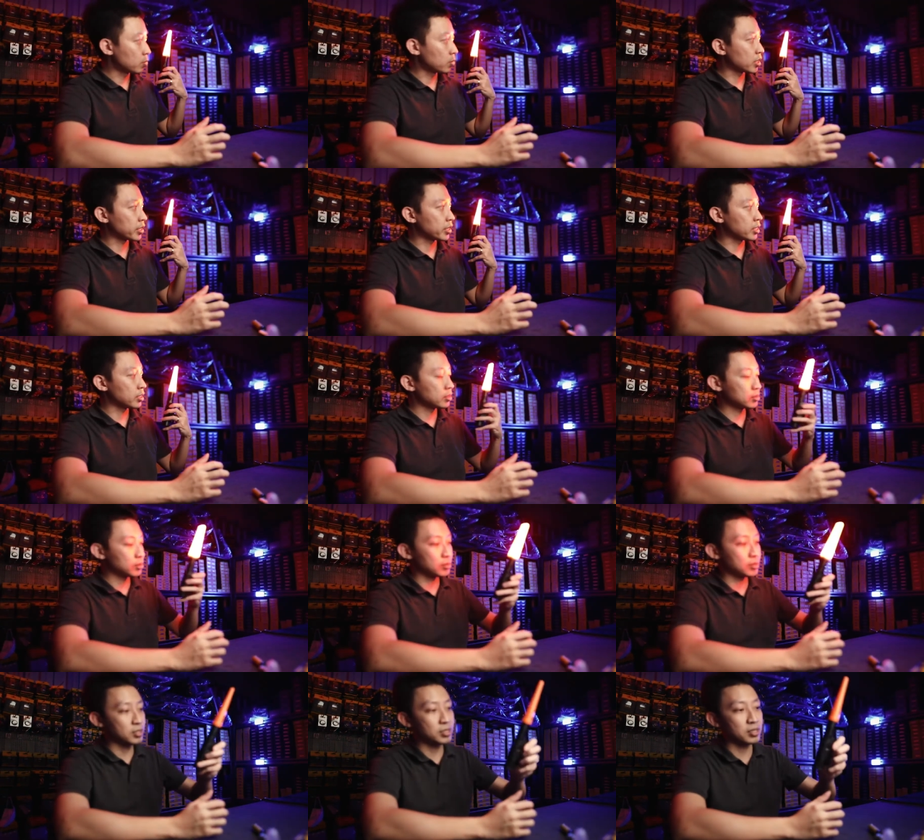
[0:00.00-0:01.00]
working.
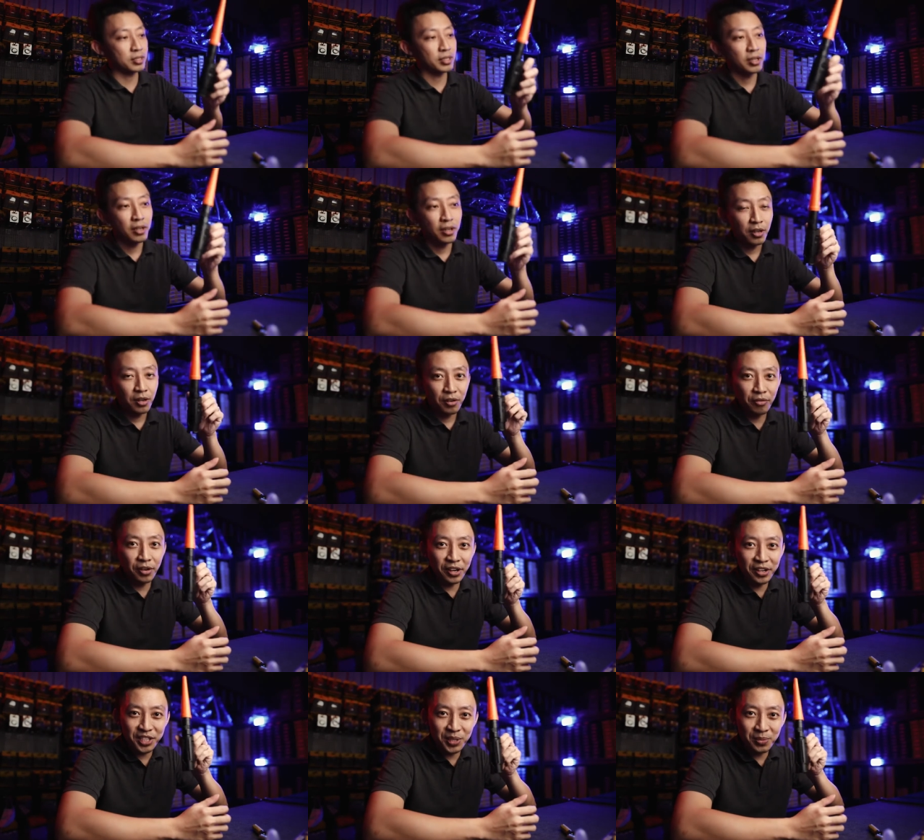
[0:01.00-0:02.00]
So this is
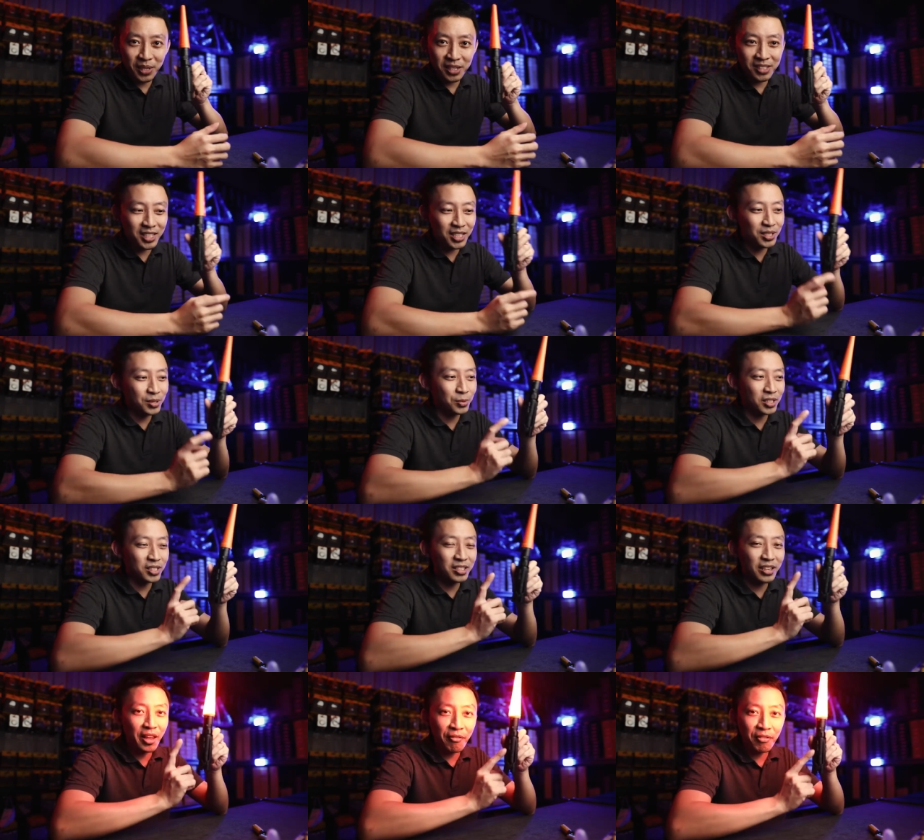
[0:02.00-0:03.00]
very smart. This
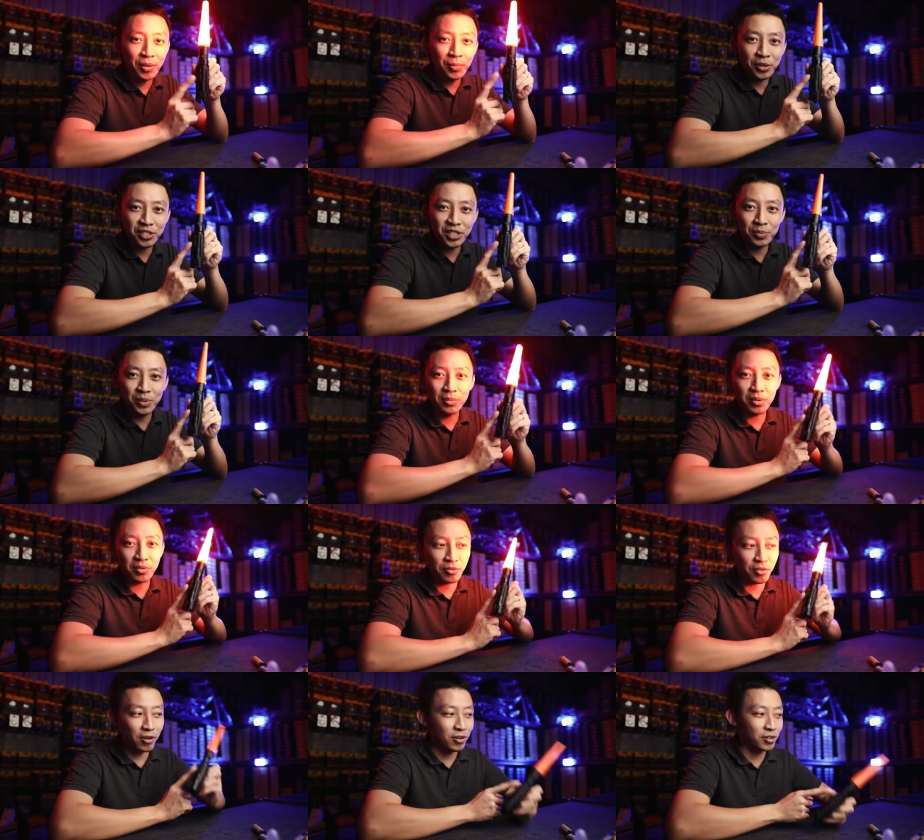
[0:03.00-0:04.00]
was never possible
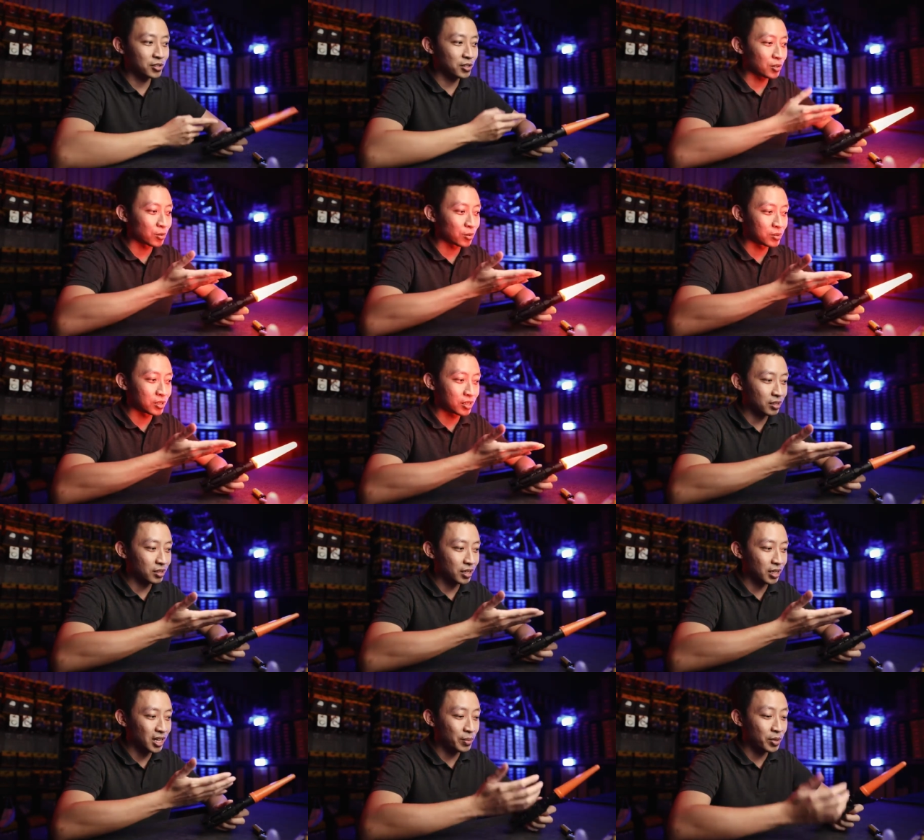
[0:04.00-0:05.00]
before on the older
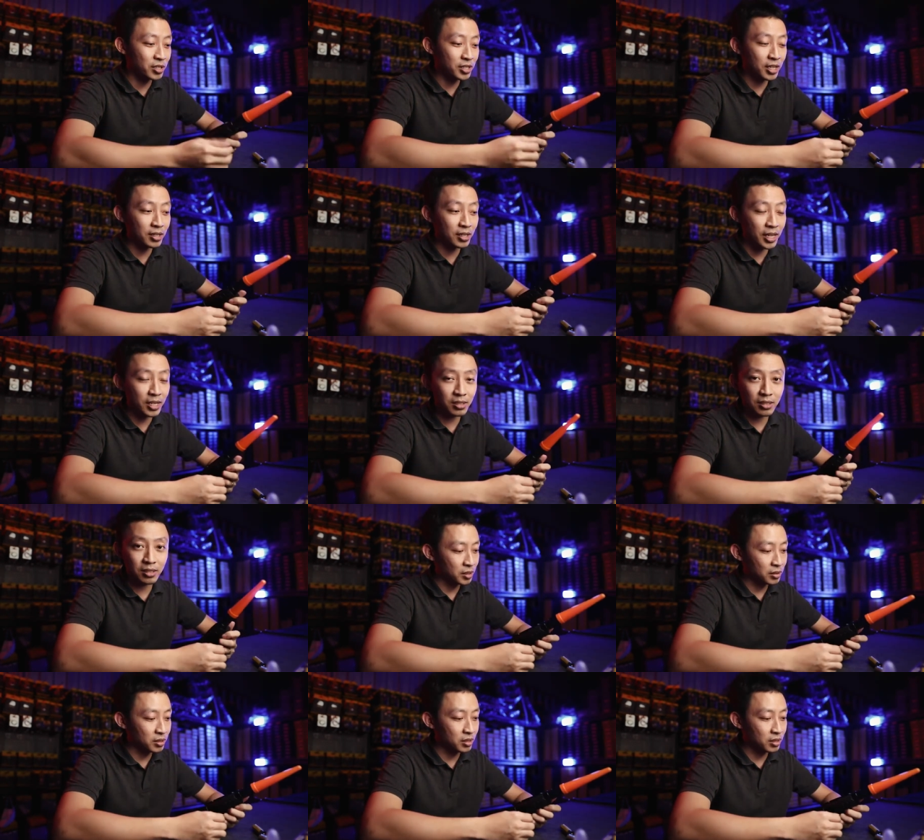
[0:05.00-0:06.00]
uh, MH10 lights.
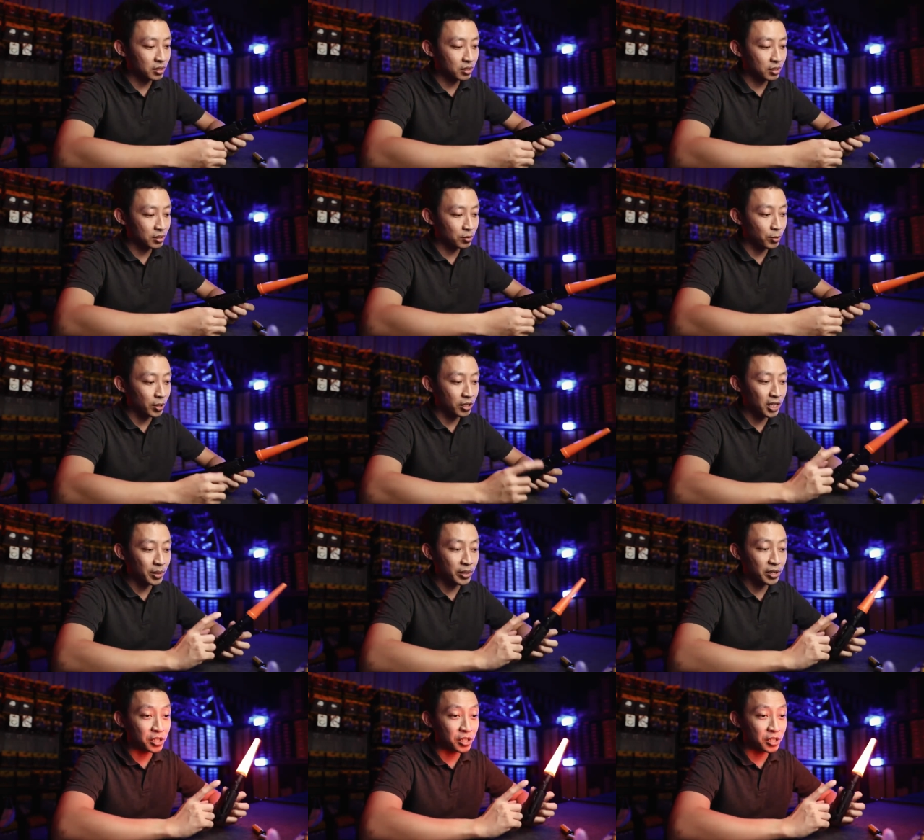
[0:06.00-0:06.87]
So this is, this is a welcome